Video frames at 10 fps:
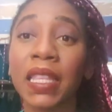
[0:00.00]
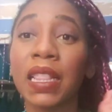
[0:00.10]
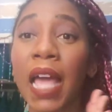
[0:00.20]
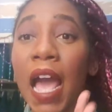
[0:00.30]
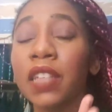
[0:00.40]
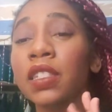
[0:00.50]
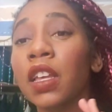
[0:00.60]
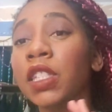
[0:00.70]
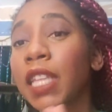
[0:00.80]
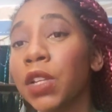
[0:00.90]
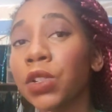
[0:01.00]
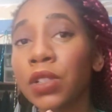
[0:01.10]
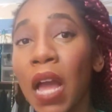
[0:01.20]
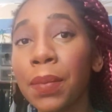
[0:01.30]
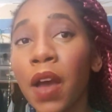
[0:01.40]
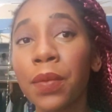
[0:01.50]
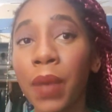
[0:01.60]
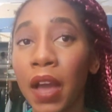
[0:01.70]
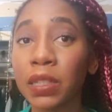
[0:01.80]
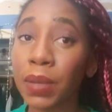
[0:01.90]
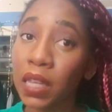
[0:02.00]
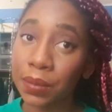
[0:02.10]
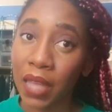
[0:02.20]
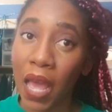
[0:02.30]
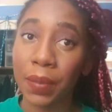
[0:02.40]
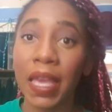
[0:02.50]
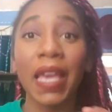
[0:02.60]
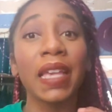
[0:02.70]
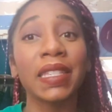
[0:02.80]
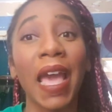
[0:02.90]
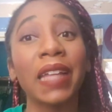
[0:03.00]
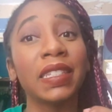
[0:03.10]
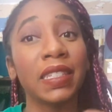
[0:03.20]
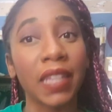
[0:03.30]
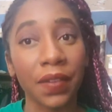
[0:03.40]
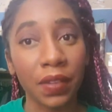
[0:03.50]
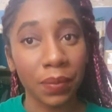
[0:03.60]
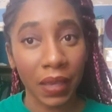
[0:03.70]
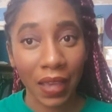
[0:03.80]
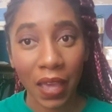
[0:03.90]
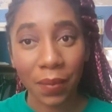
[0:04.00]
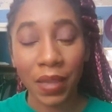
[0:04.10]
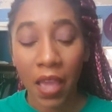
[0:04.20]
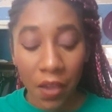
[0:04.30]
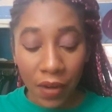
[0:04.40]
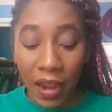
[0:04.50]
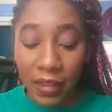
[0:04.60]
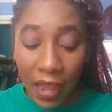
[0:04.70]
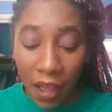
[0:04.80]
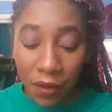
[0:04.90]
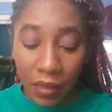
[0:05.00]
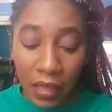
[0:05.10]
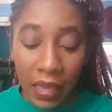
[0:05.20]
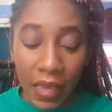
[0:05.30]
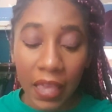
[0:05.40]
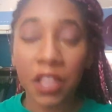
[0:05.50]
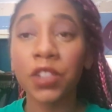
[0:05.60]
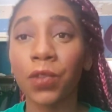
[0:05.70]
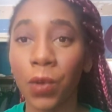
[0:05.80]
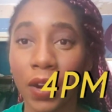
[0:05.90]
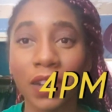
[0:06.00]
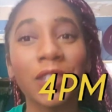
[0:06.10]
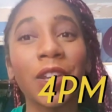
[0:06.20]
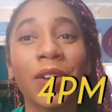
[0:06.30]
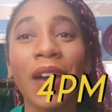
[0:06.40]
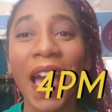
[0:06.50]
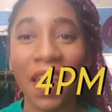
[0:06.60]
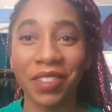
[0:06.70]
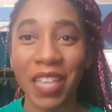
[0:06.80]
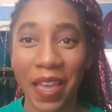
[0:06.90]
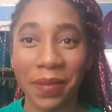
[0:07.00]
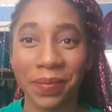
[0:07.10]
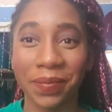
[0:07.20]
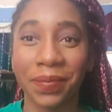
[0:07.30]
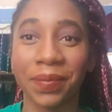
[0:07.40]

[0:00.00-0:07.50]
And the last scheduled drop-off box pickup time is at 7 p.m. Right now, it is 4, so I have time.